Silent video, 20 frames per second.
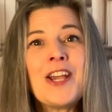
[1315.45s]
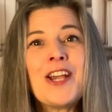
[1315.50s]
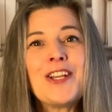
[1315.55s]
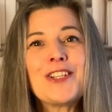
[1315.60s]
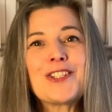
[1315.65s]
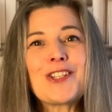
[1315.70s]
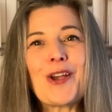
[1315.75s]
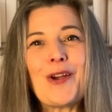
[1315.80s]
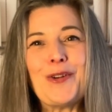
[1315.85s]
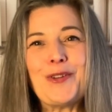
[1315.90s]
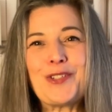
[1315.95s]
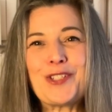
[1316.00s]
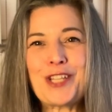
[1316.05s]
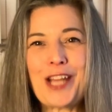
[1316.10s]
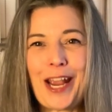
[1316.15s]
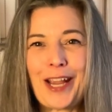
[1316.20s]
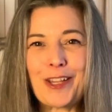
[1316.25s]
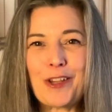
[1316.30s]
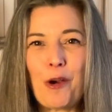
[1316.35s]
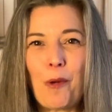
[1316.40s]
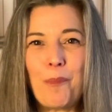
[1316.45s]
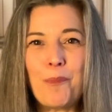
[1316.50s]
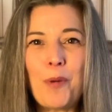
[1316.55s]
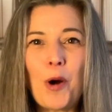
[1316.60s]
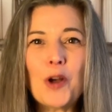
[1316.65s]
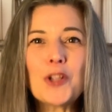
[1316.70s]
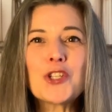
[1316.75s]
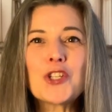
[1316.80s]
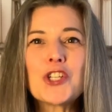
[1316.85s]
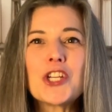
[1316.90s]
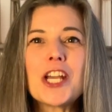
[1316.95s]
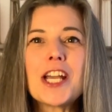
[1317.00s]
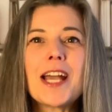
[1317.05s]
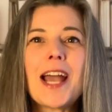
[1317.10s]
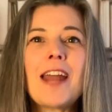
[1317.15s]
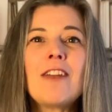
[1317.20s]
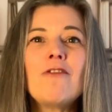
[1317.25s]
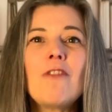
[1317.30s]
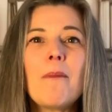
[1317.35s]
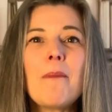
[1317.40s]
So check your posture
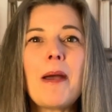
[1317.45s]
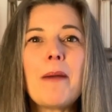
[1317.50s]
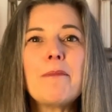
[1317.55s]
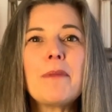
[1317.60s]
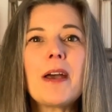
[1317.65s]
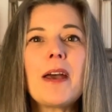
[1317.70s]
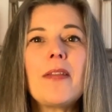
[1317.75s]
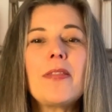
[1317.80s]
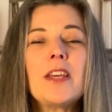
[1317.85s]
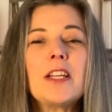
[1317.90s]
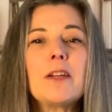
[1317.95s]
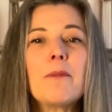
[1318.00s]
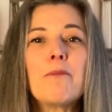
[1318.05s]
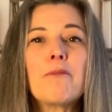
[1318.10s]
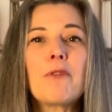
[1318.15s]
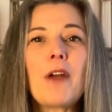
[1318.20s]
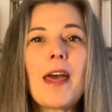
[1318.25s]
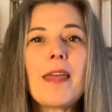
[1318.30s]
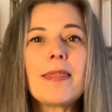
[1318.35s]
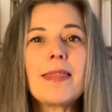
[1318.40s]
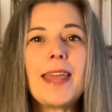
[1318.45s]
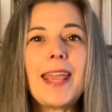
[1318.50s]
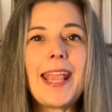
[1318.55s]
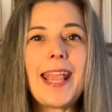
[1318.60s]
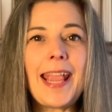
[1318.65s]
and remember that a breath